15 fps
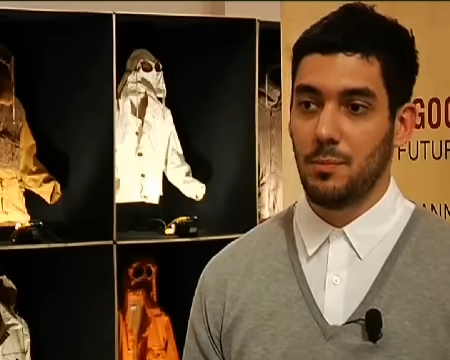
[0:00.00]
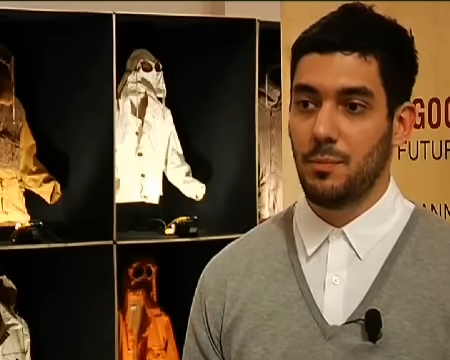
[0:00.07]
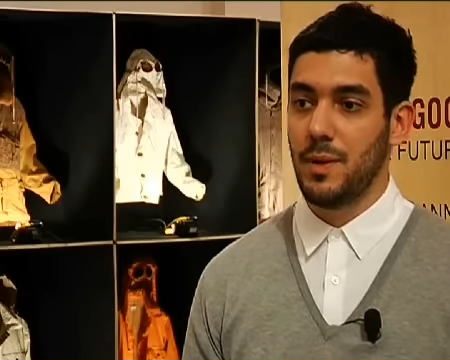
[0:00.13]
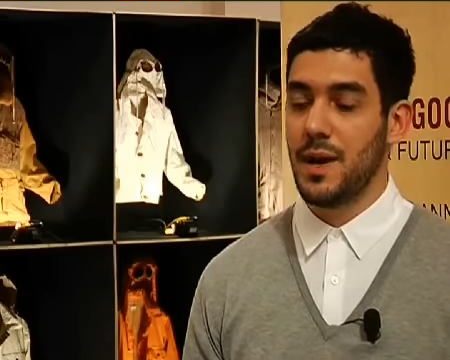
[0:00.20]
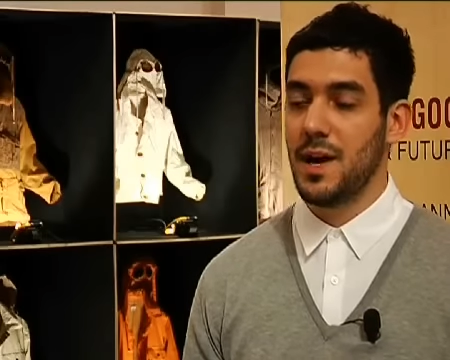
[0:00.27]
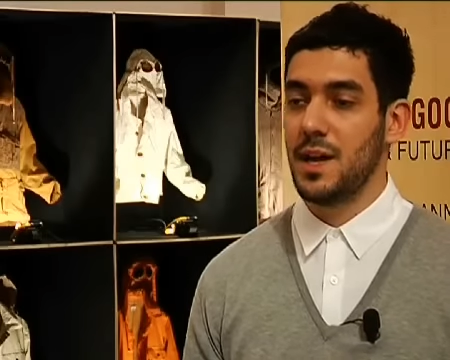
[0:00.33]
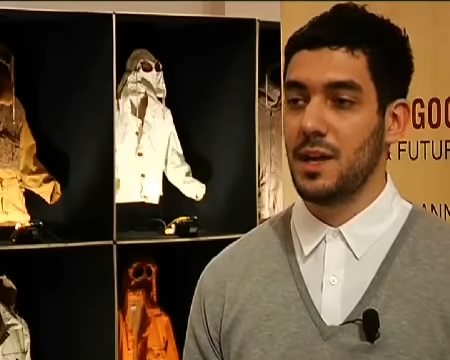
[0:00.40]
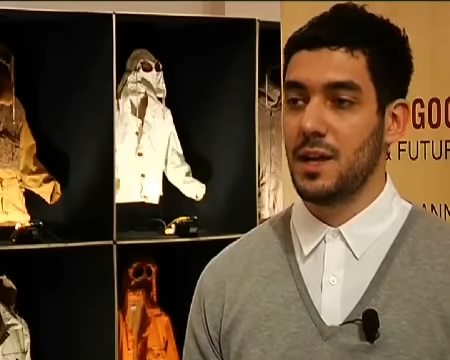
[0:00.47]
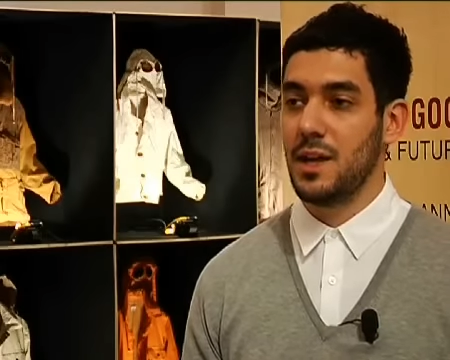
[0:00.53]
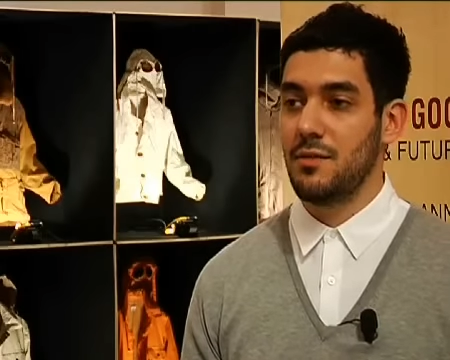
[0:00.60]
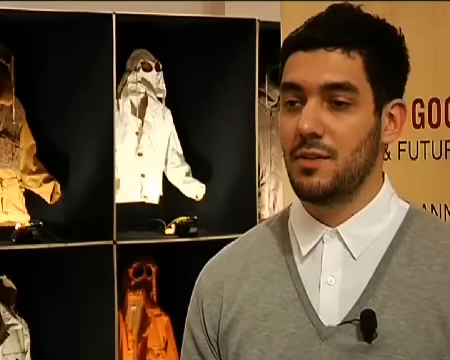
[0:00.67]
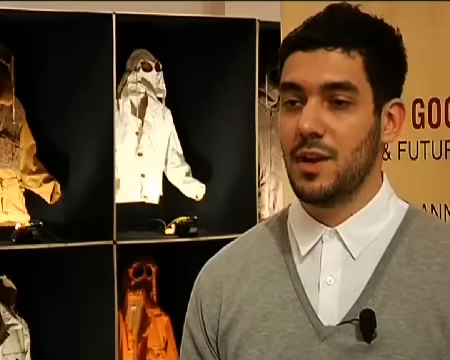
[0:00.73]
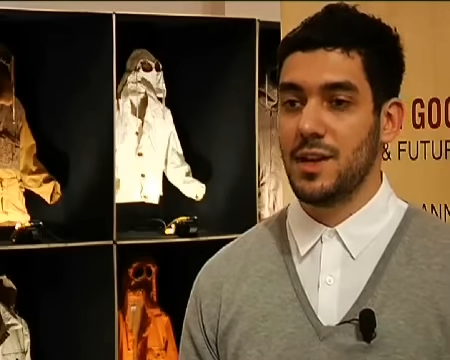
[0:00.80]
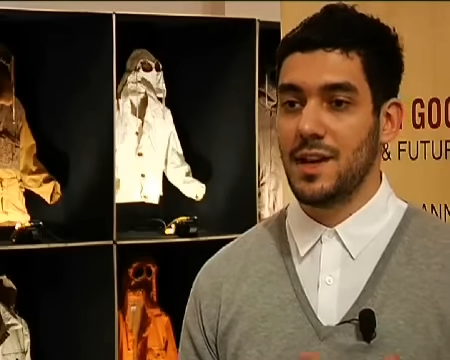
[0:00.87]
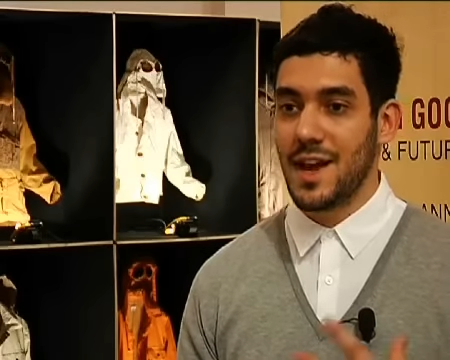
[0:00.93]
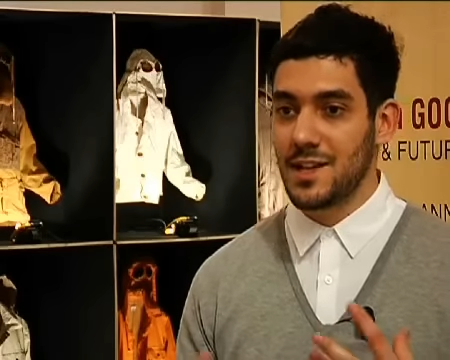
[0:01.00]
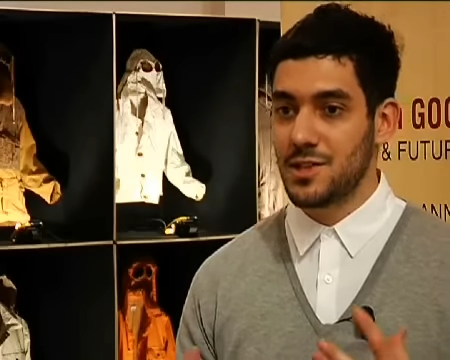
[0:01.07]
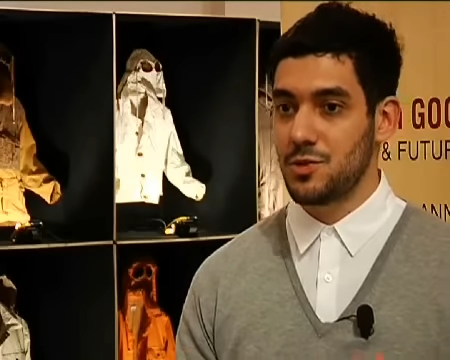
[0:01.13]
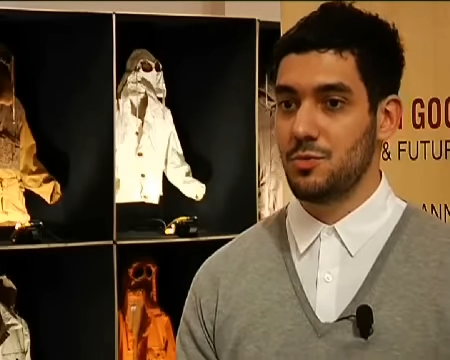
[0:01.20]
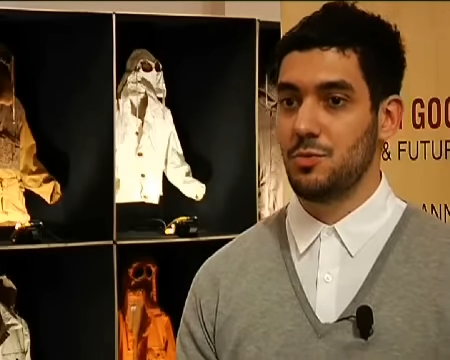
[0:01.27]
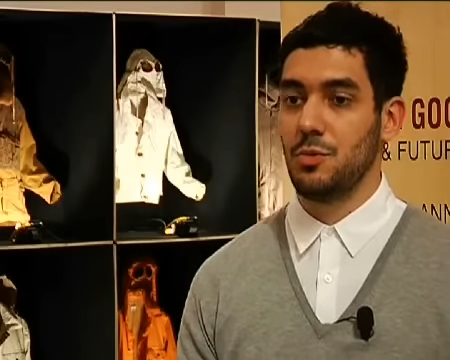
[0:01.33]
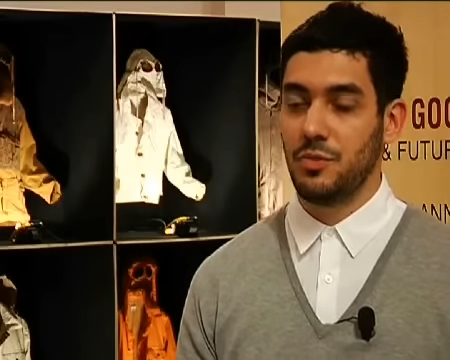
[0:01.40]
by giving a
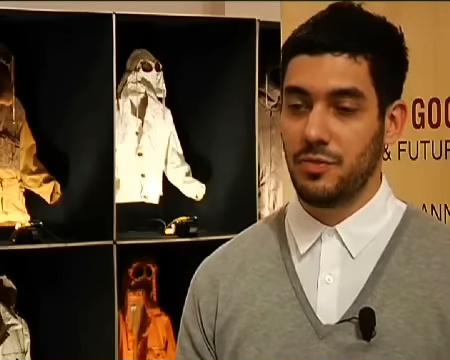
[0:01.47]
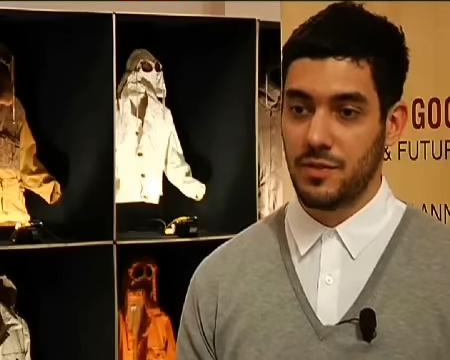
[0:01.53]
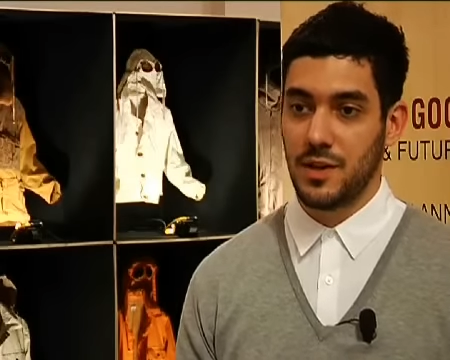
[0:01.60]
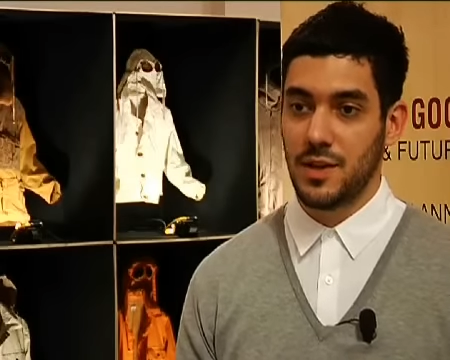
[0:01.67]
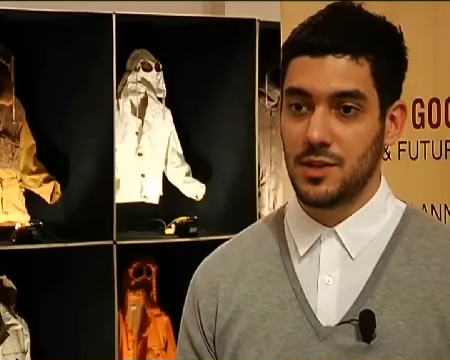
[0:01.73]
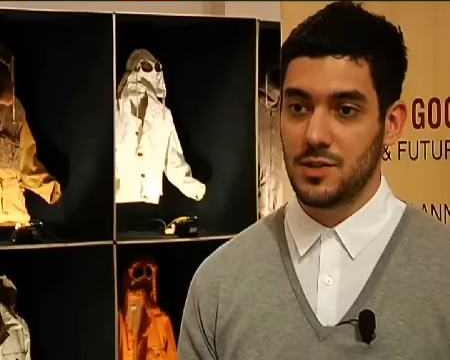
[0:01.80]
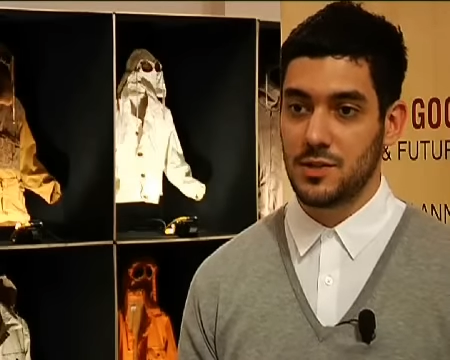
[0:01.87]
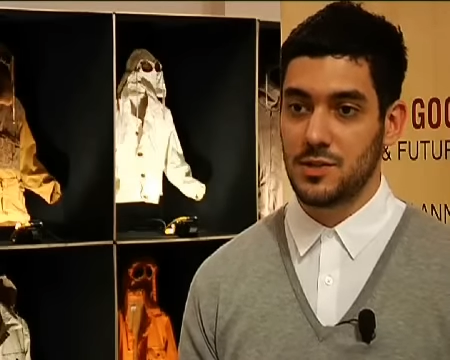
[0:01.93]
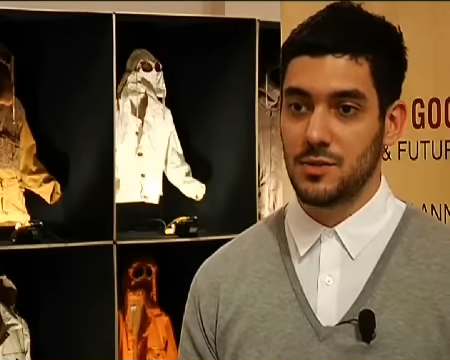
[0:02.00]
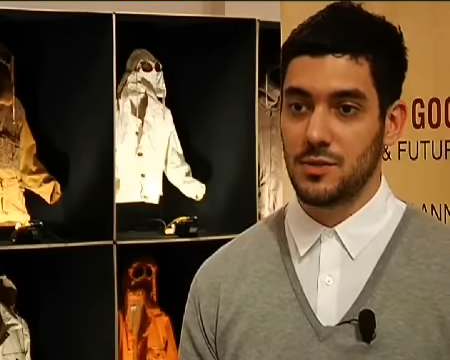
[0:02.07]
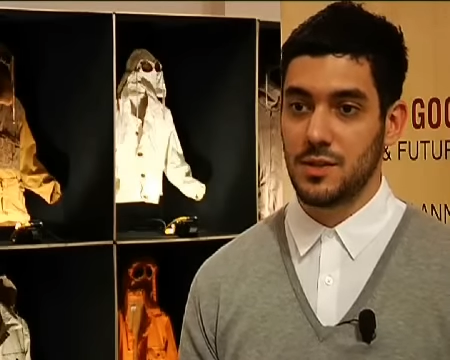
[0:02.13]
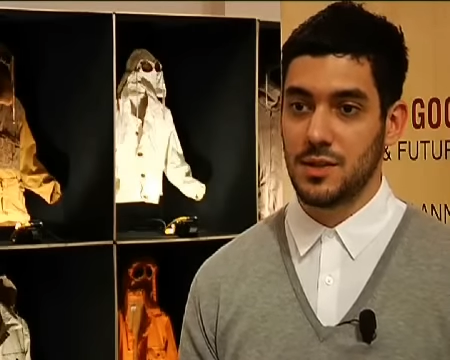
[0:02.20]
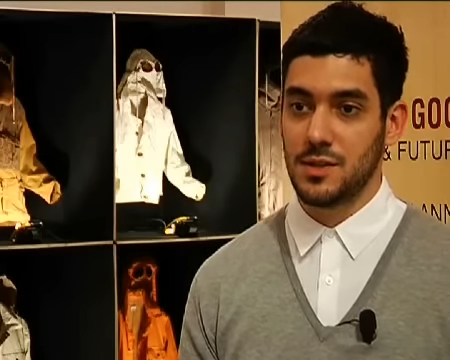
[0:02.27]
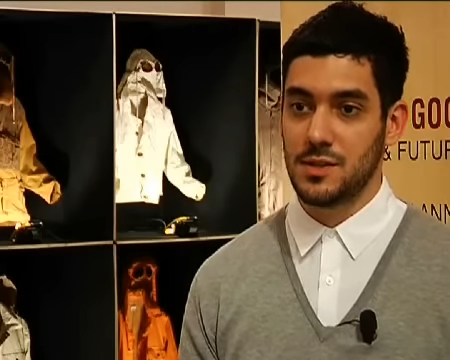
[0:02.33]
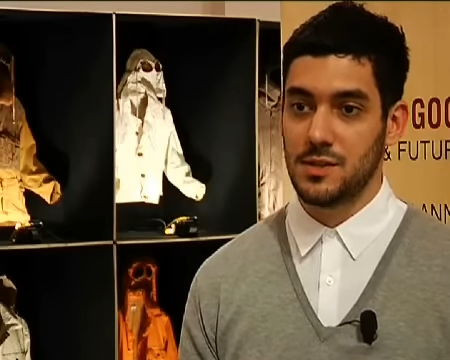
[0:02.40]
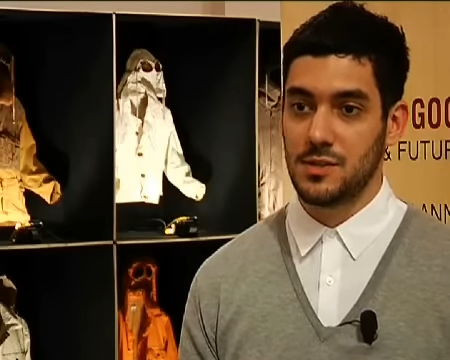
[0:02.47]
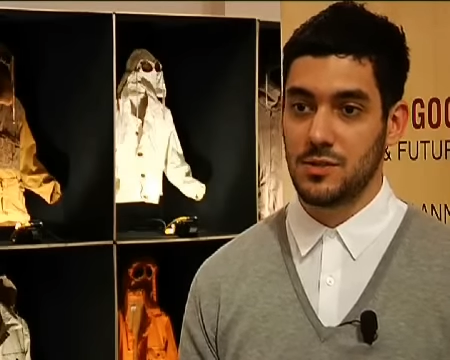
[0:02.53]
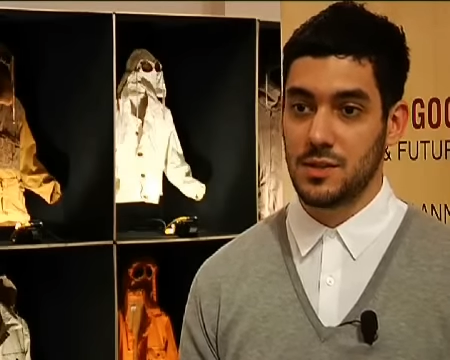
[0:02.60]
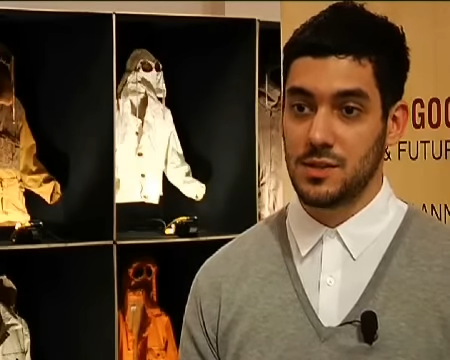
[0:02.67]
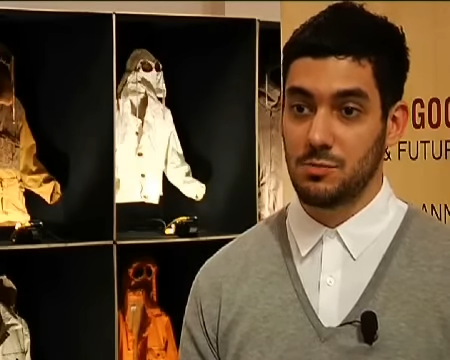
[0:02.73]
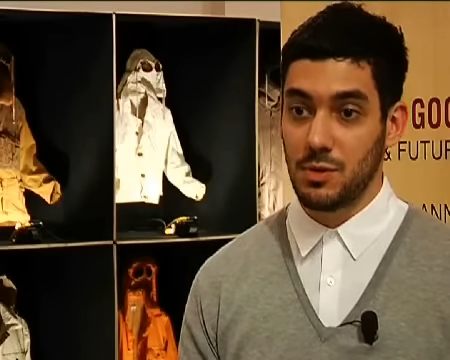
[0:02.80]
natural finish to this